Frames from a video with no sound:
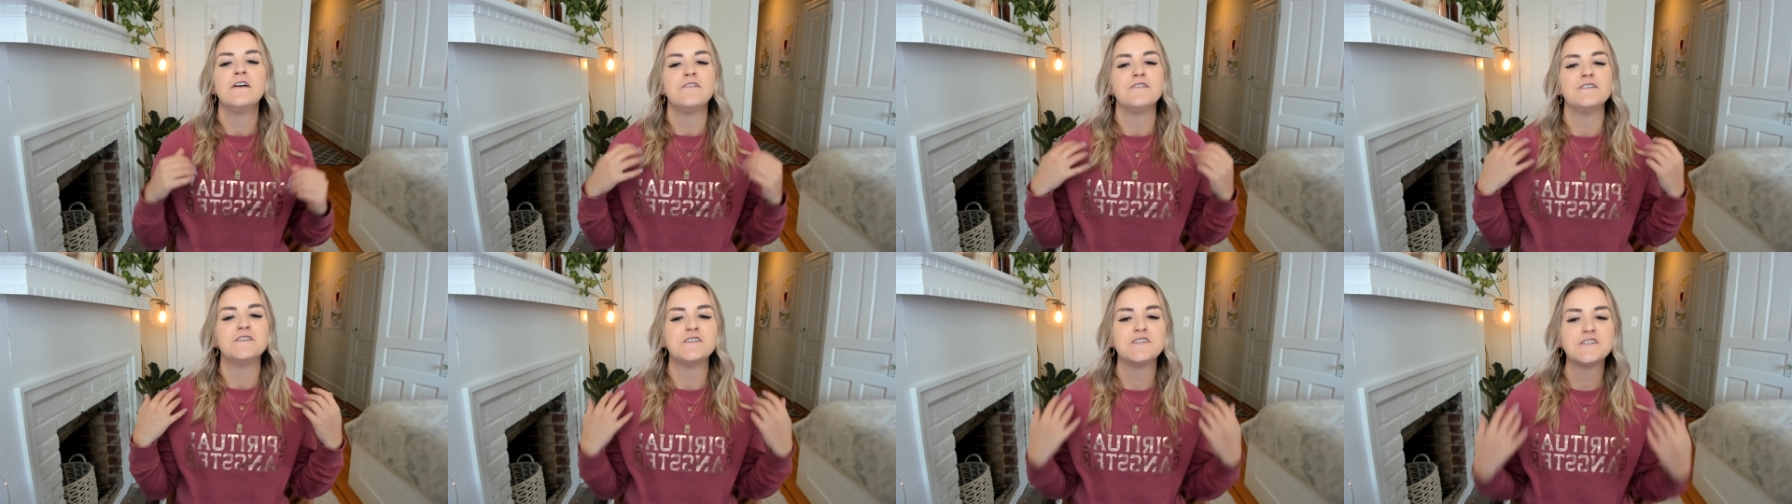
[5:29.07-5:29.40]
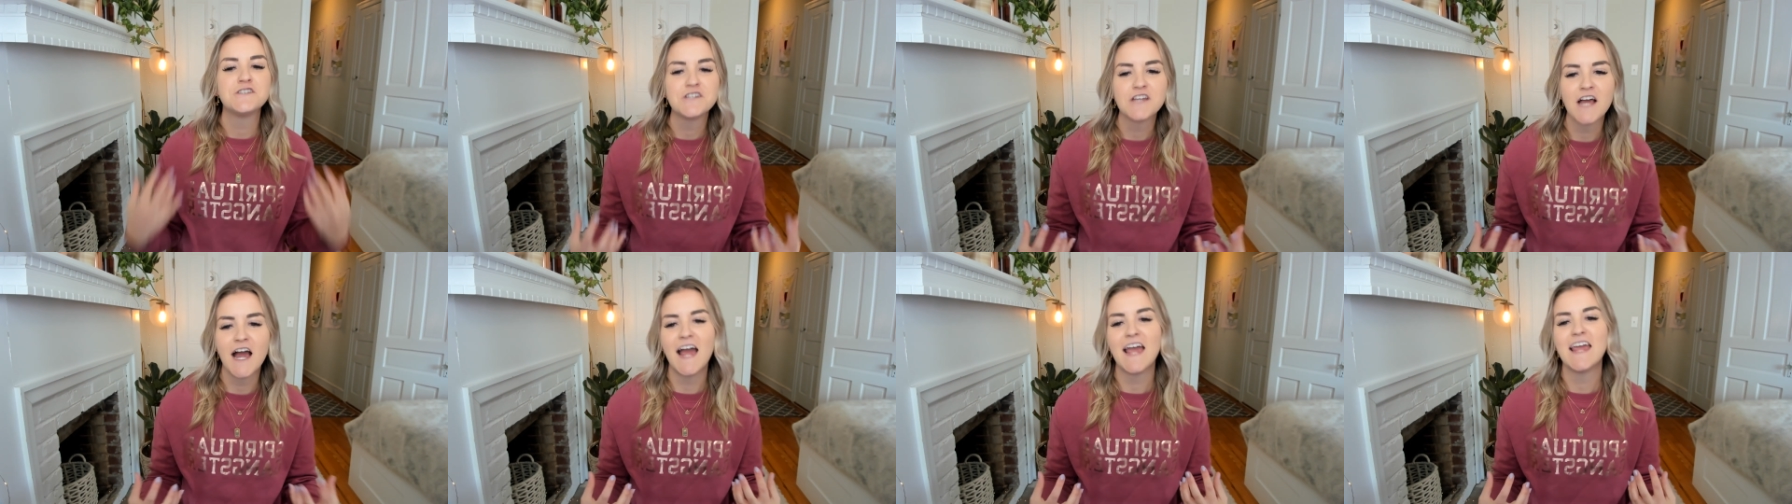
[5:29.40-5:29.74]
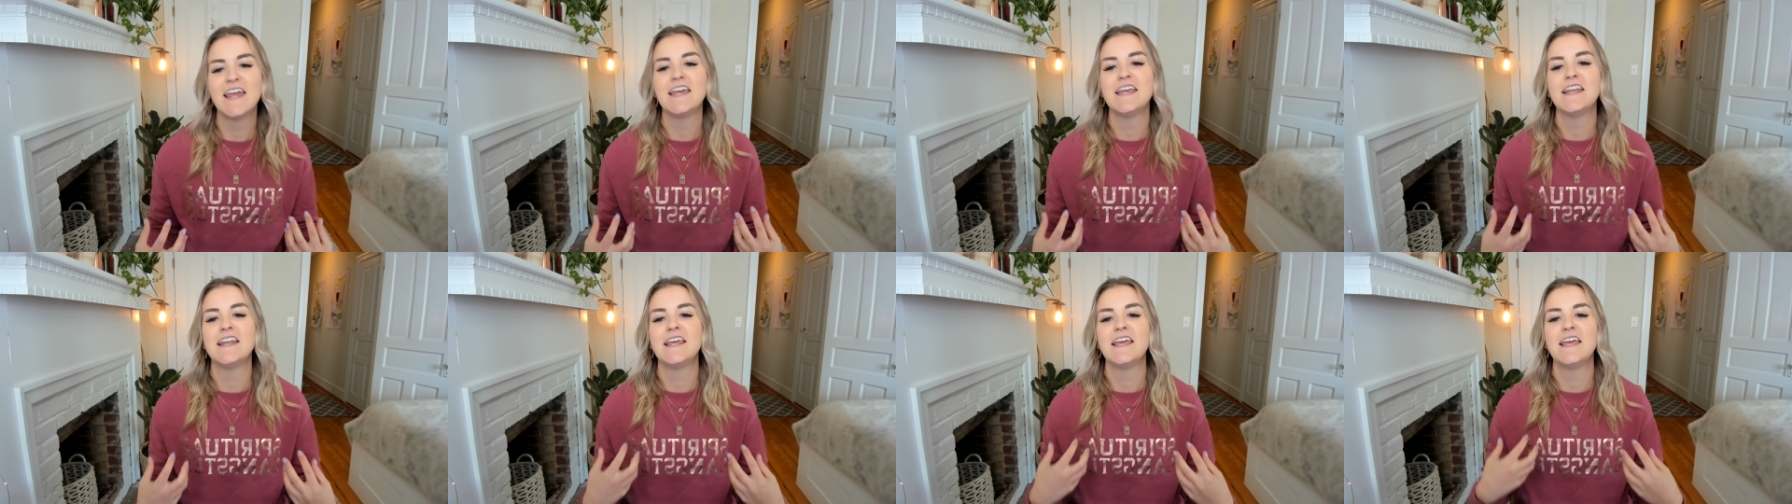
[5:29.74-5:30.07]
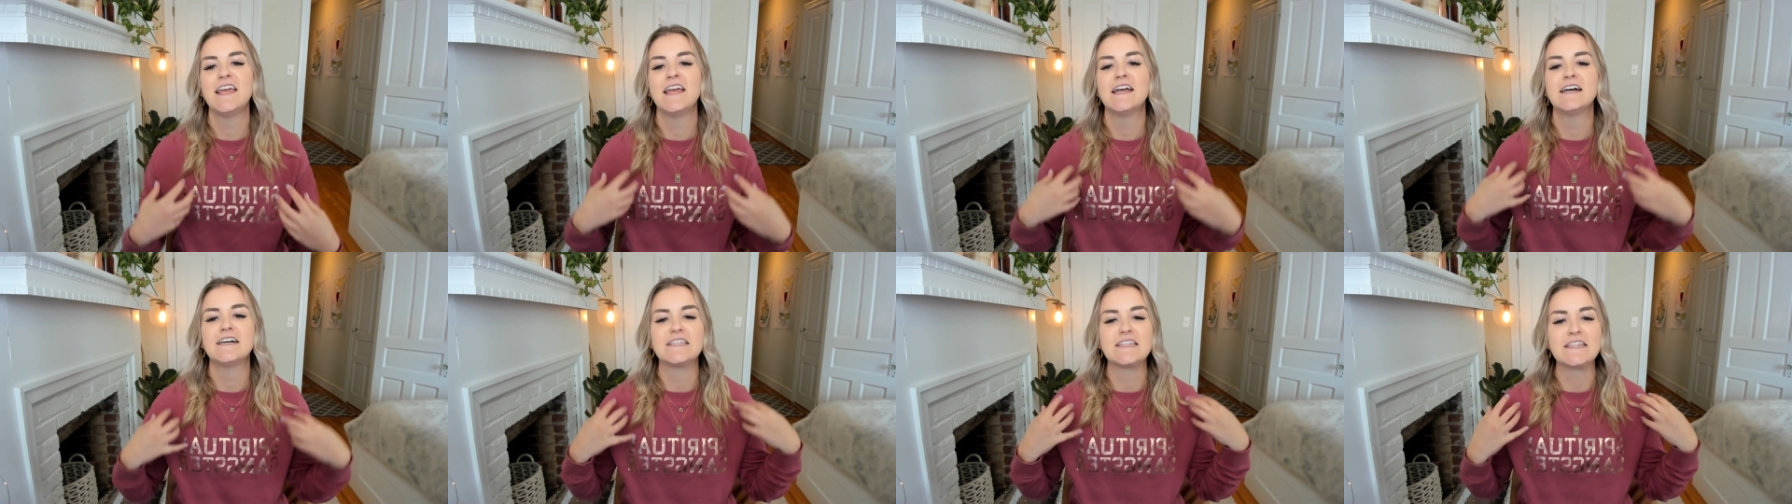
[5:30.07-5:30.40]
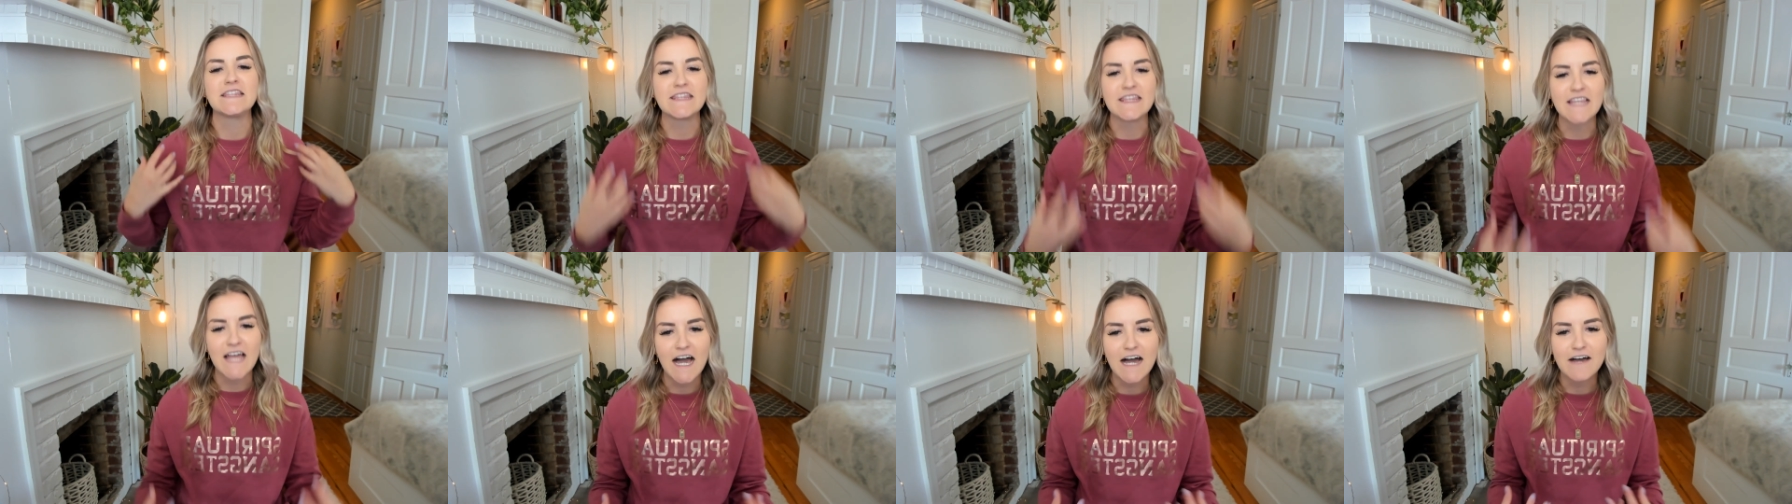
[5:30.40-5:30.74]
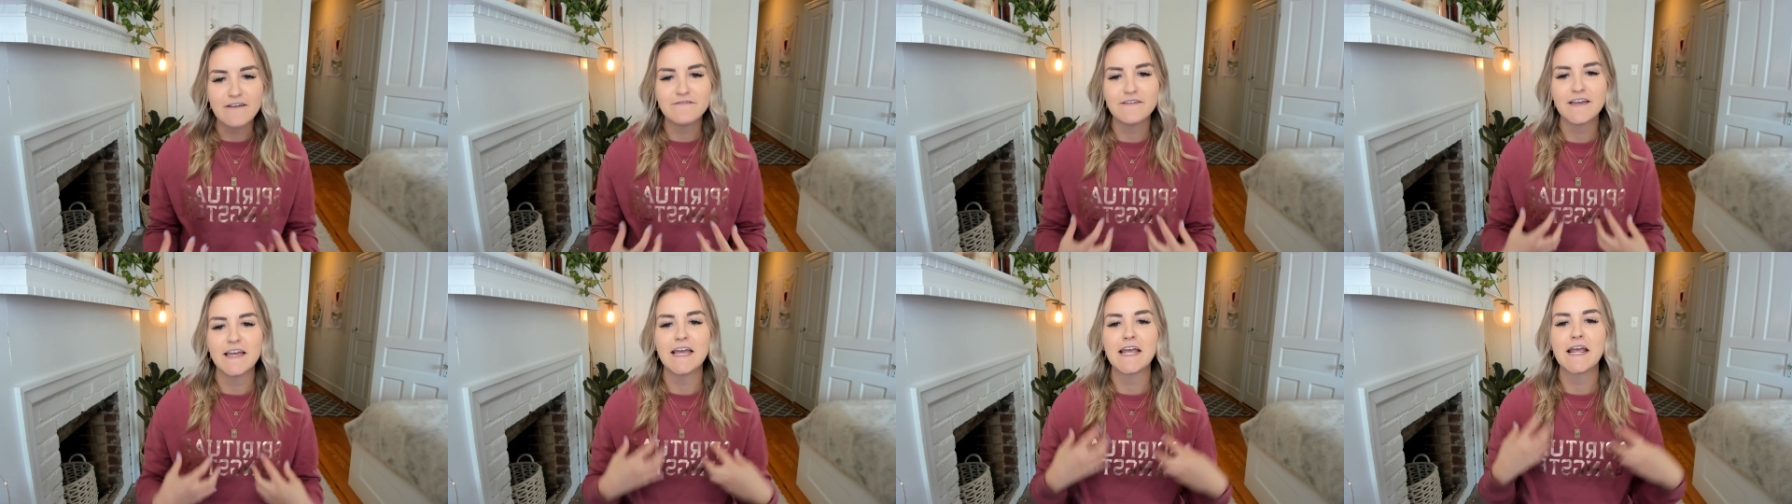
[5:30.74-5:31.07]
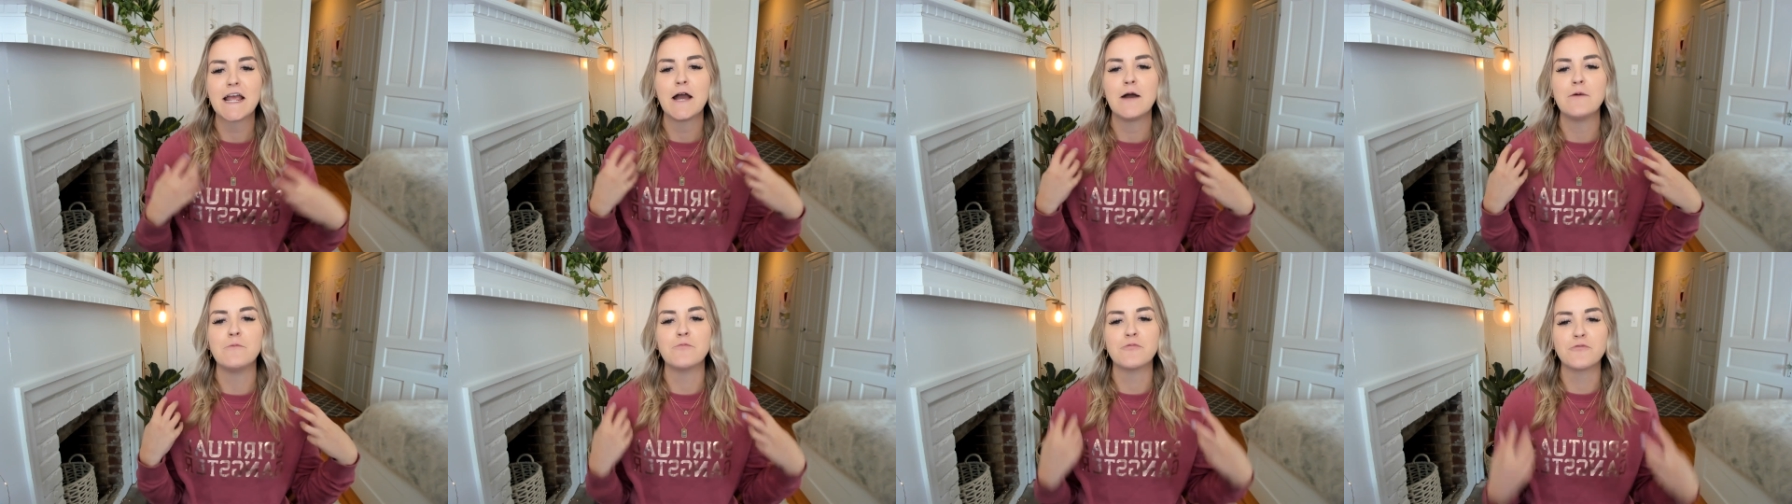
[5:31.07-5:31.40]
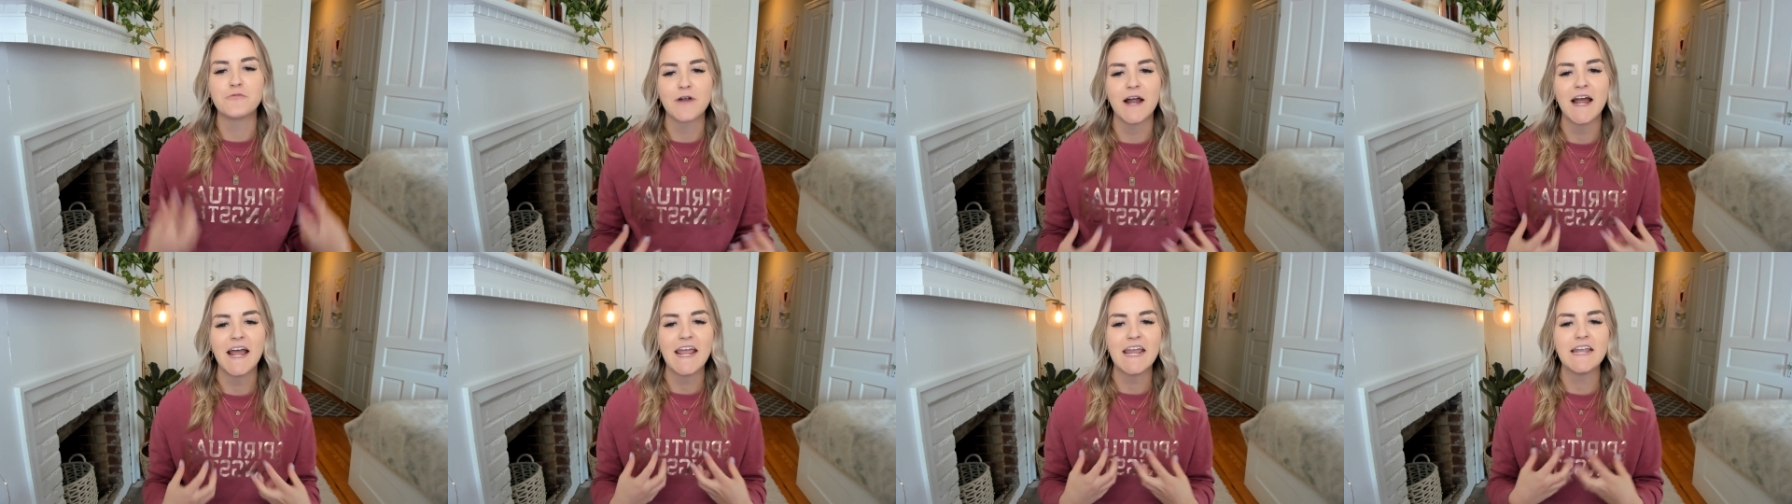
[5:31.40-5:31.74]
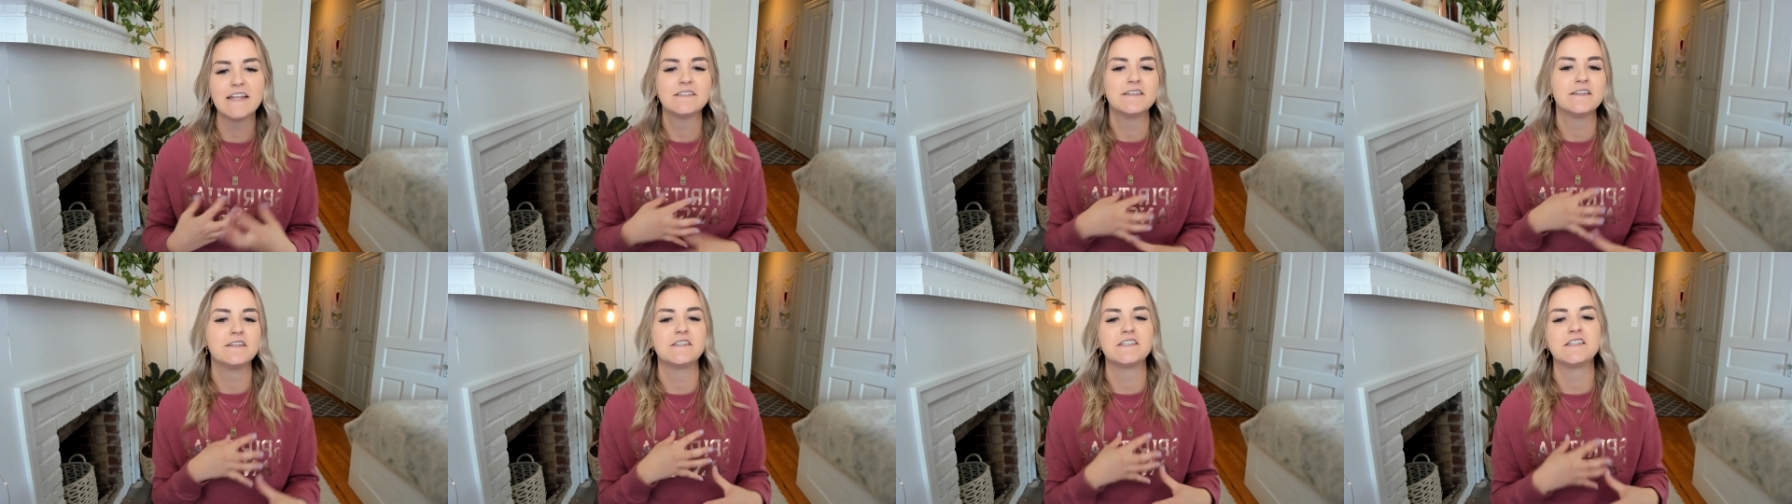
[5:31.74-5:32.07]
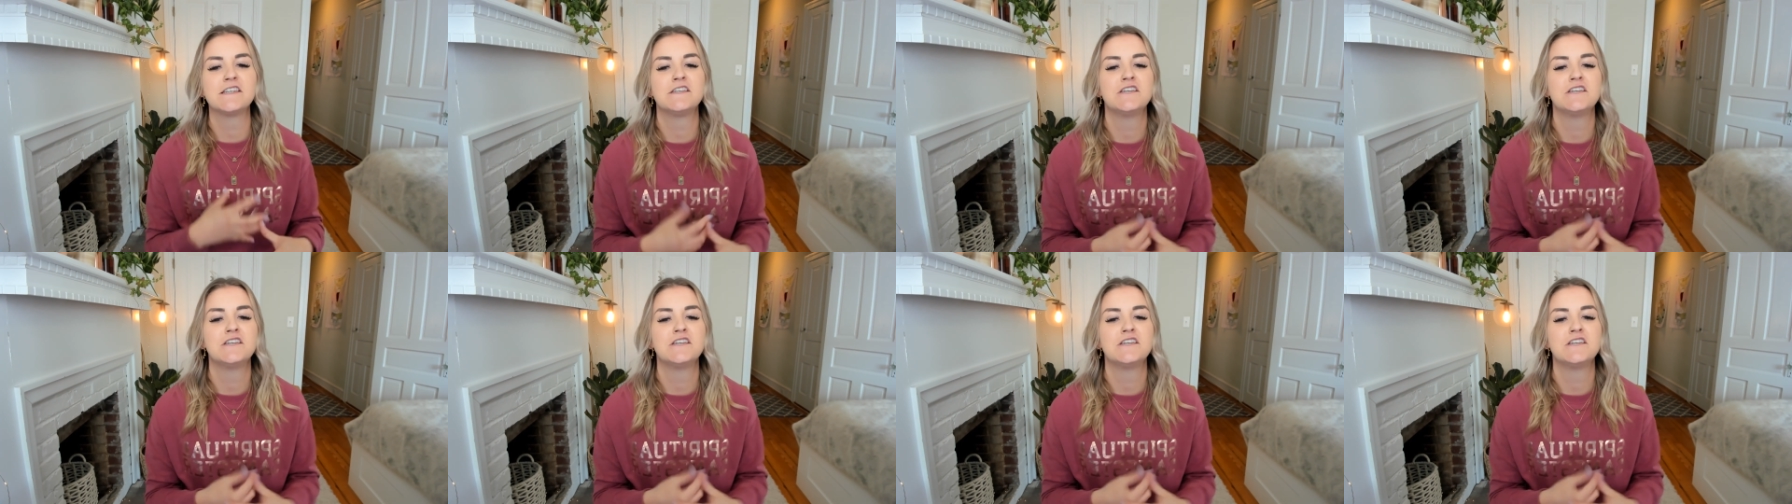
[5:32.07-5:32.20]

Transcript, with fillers: shiny, loving, bright,